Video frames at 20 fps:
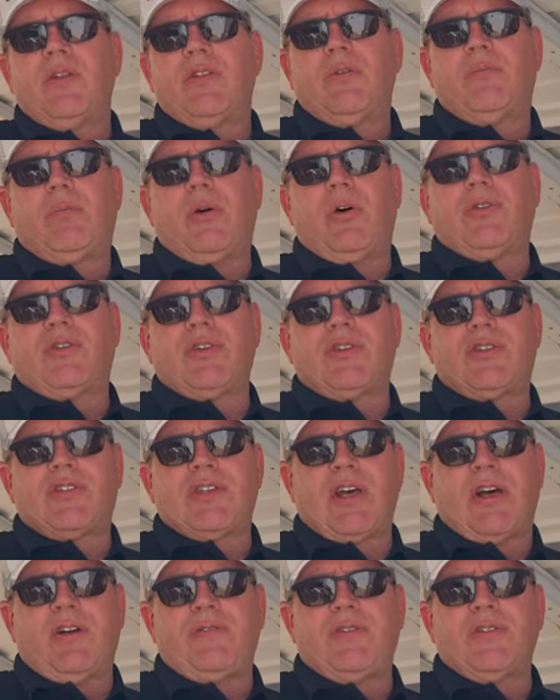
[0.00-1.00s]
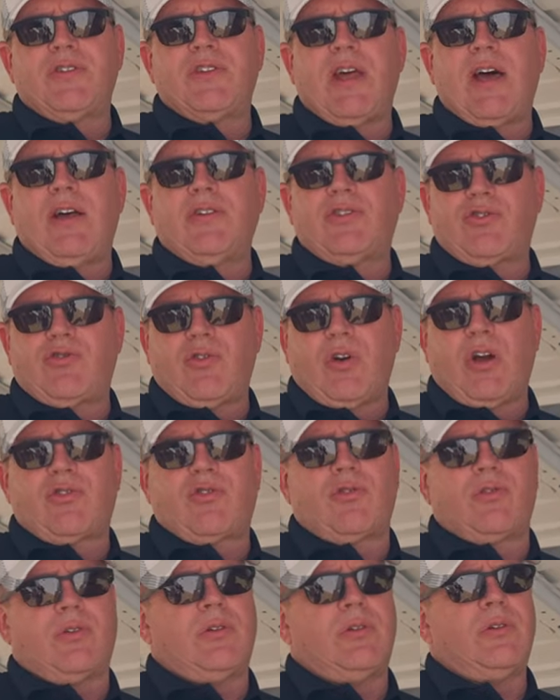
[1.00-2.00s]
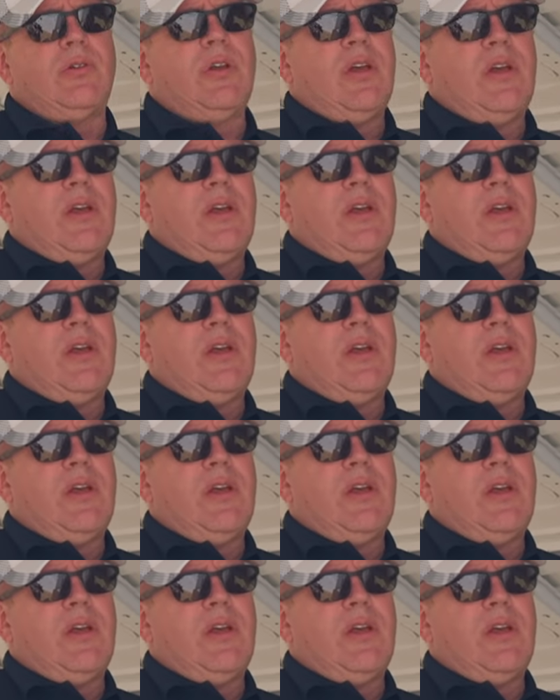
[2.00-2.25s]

The bolt itself is not structural.